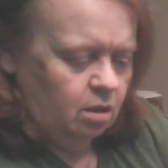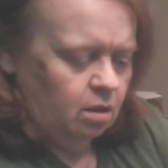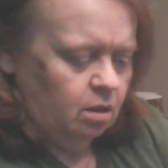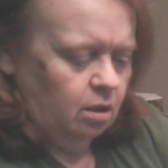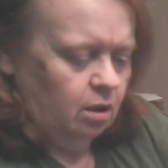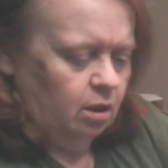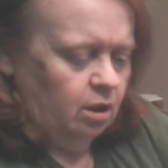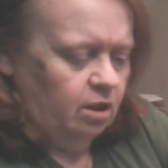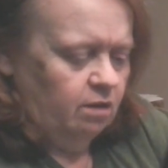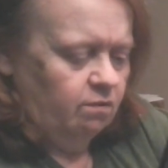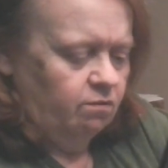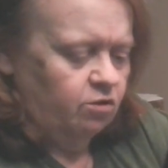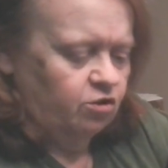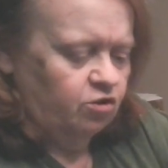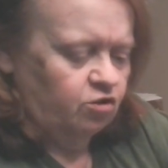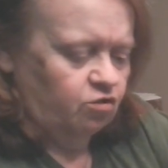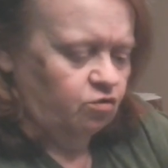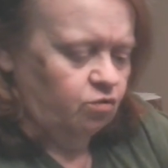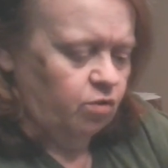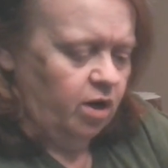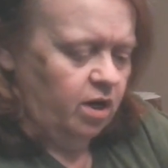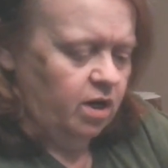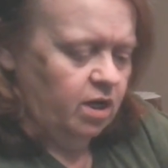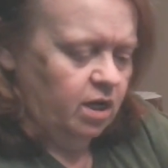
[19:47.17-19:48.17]
Leave the
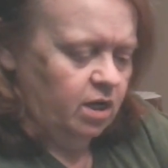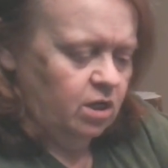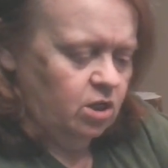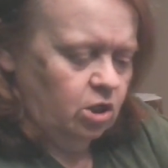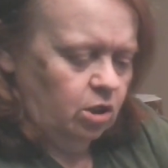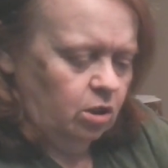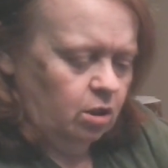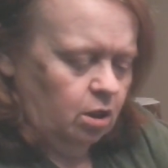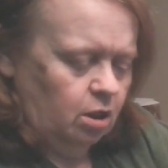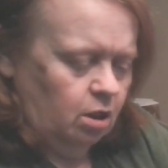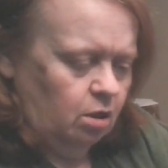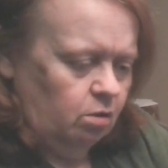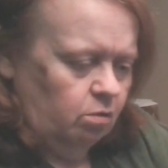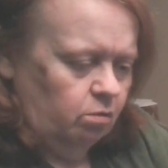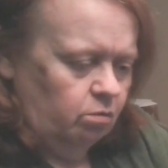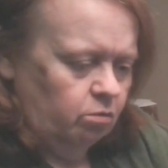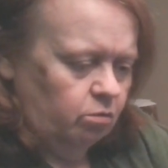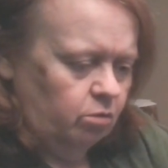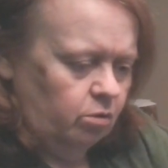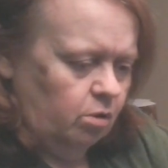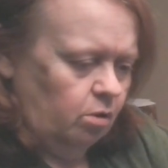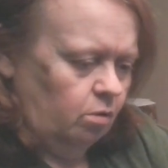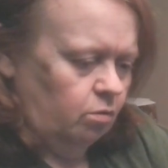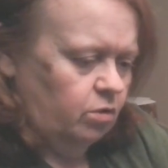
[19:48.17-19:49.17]
straight edge alone.
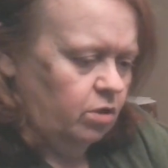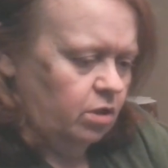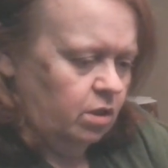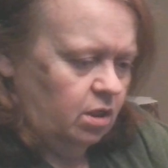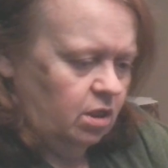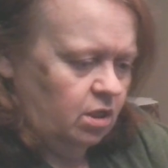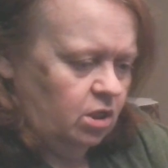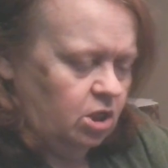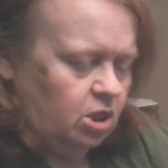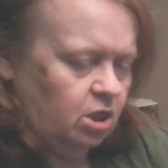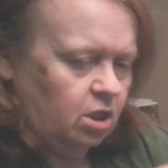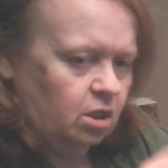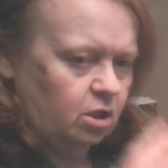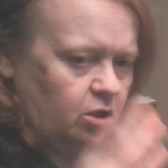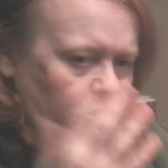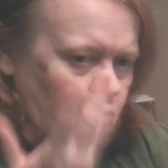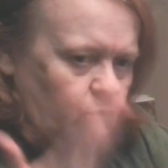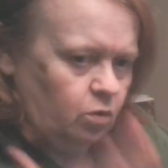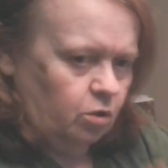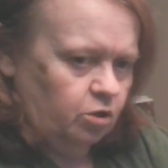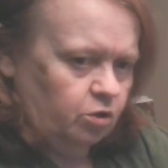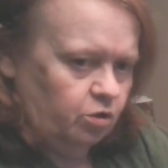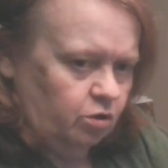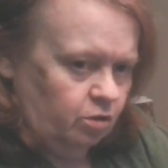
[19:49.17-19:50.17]
Don't stitch it because we're
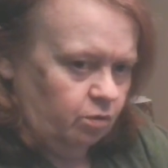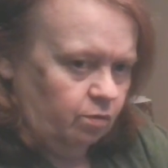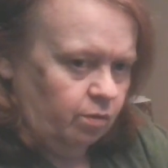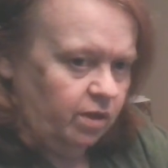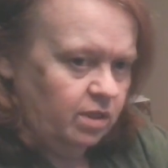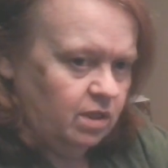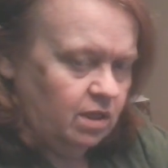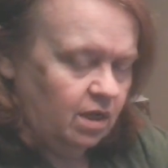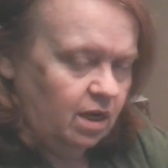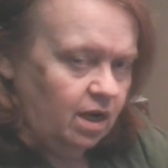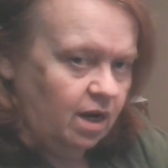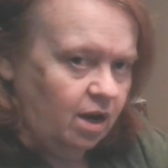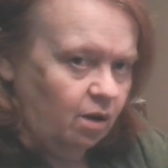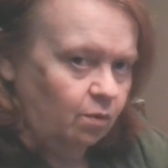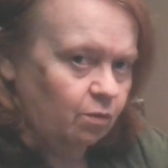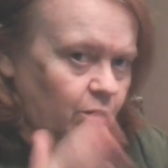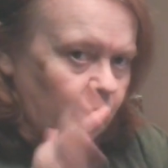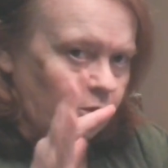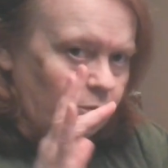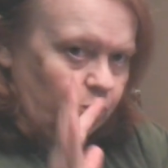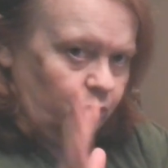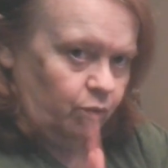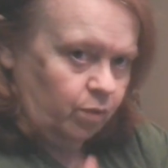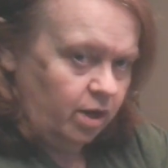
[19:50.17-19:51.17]
going to turn it right side out. We're
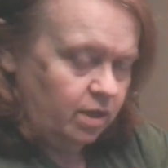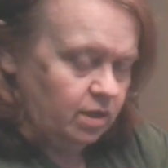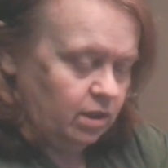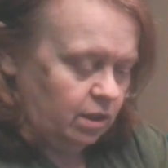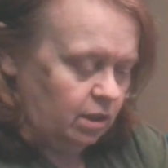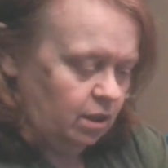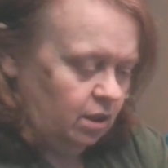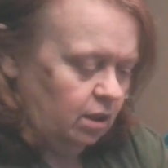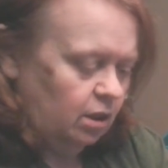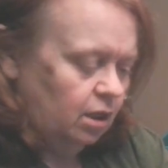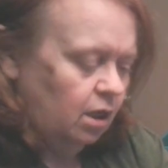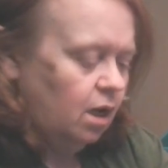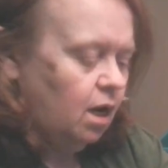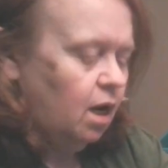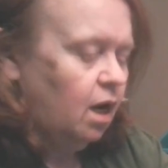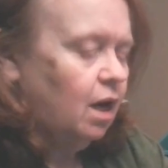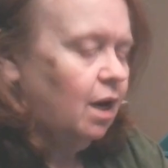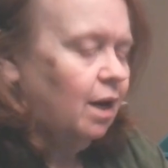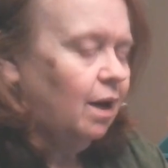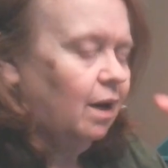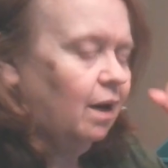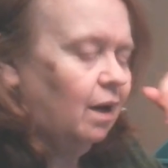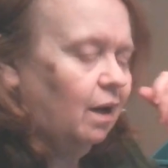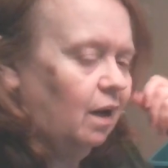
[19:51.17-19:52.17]
going to press it
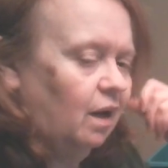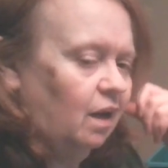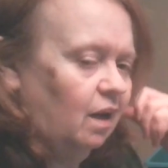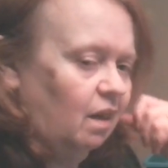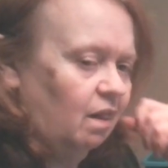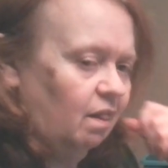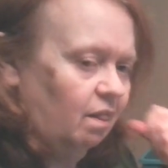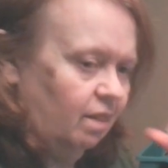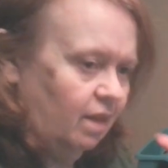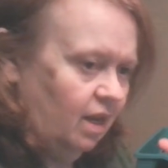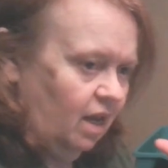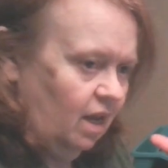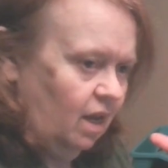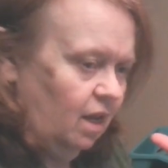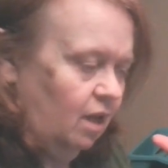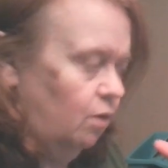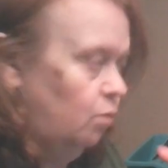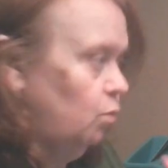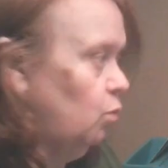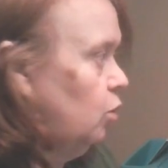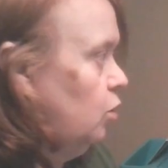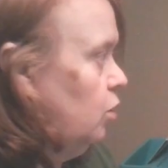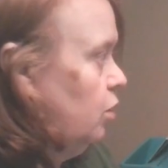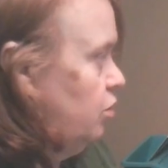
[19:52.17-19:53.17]
and then
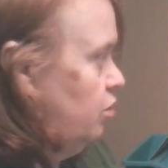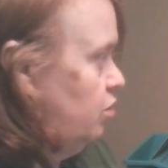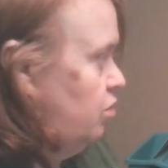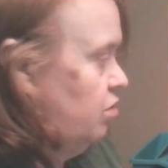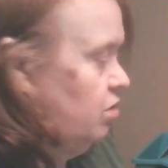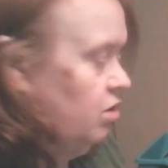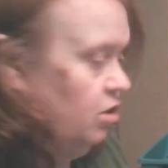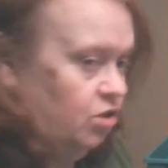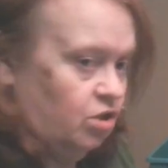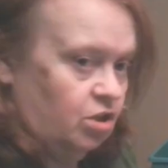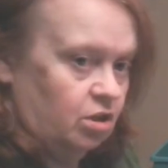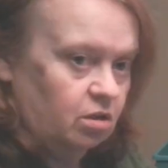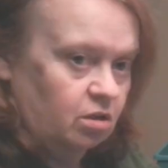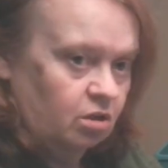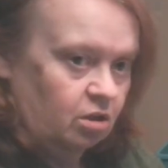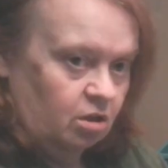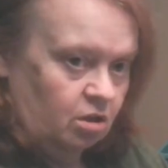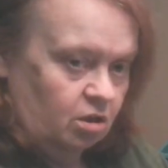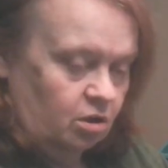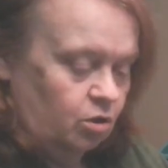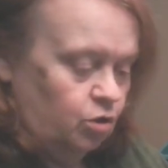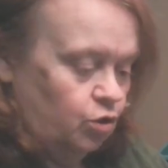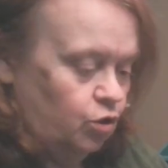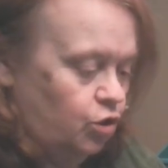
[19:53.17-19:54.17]
we're going to stitch it
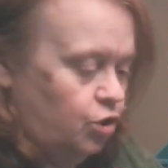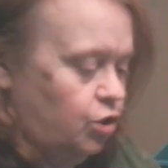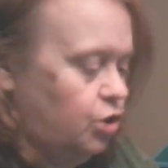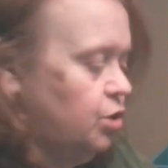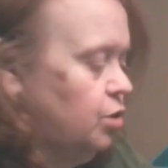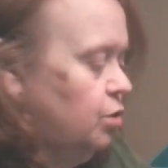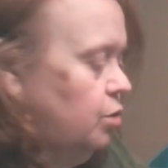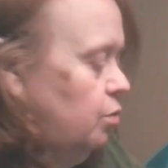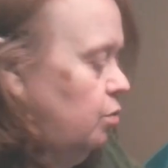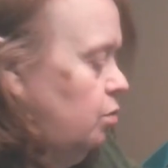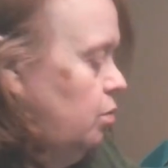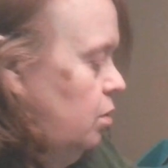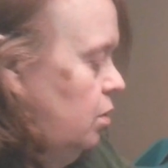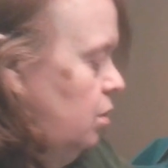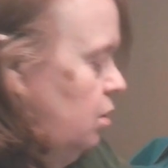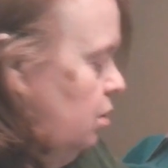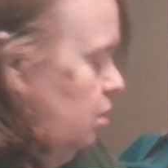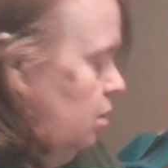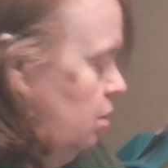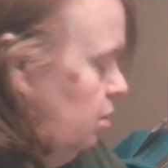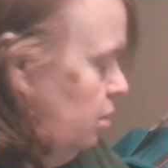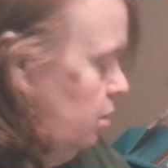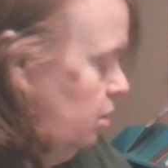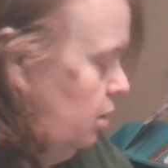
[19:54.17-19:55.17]
to
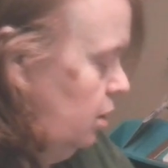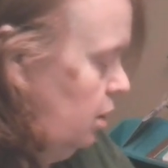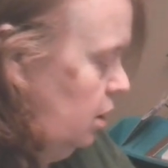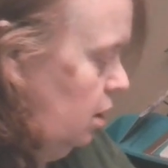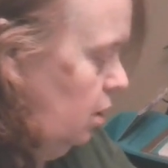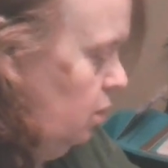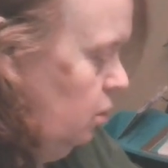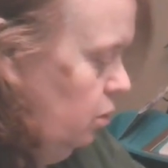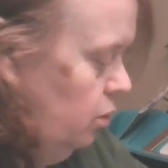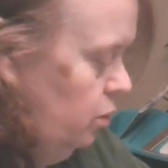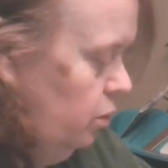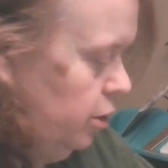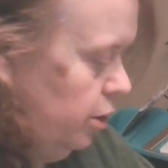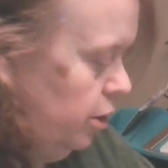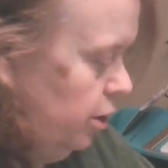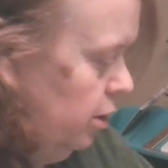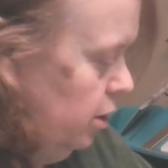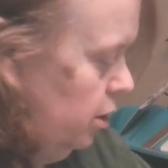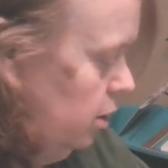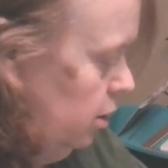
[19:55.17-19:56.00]
the hood.